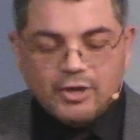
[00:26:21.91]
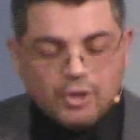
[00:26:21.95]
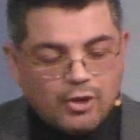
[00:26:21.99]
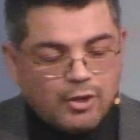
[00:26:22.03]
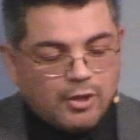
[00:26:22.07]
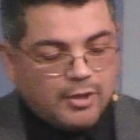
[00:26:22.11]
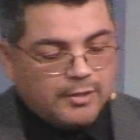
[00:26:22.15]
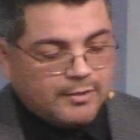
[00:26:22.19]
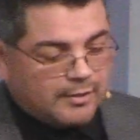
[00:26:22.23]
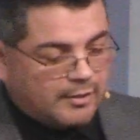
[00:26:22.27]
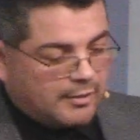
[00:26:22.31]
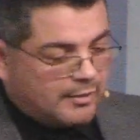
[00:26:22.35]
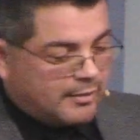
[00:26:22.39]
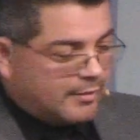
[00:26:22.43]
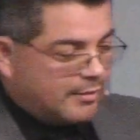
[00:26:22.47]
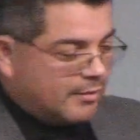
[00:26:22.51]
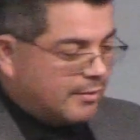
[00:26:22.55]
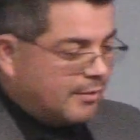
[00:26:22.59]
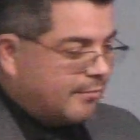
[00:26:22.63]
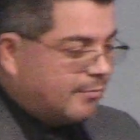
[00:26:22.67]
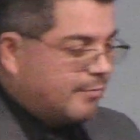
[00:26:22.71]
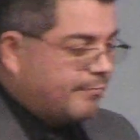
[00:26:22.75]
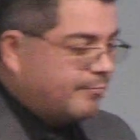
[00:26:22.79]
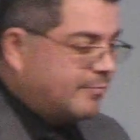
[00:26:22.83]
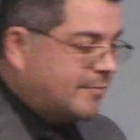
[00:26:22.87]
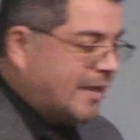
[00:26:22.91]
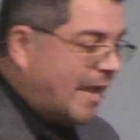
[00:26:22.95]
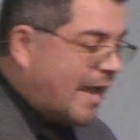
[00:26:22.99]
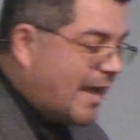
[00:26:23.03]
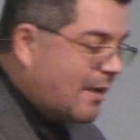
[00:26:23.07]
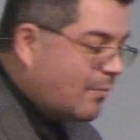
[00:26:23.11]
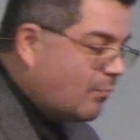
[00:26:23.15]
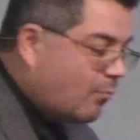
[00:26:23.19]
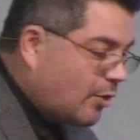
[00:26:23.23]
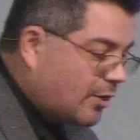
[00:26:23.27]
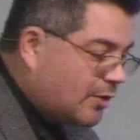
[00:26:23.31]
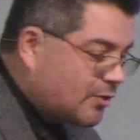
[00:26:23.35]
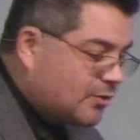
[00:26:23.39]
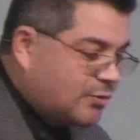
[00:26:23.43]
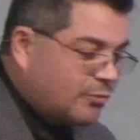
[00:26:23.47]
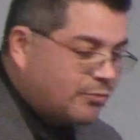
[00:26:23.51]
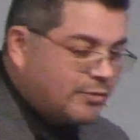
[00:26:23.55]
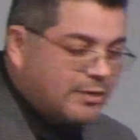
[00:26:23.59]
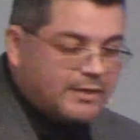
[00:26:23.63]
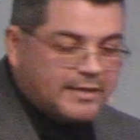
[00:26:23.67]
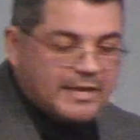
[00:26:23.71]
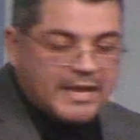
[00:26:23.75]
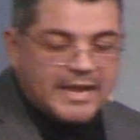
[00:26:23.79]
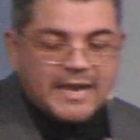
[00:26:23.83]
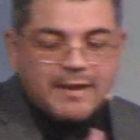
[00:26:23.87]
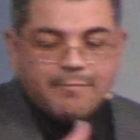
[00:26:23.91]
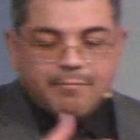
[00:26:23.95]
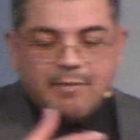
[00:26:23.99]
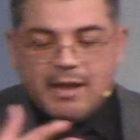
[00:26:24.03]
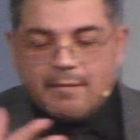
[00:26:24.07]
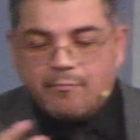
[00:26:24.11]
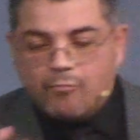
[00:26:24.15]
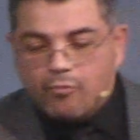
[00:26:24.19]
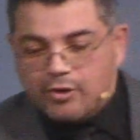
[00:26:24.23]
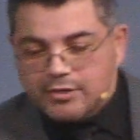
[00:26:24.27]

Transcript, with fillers: Oh, you know, uh, uh, uh, dad works during the day,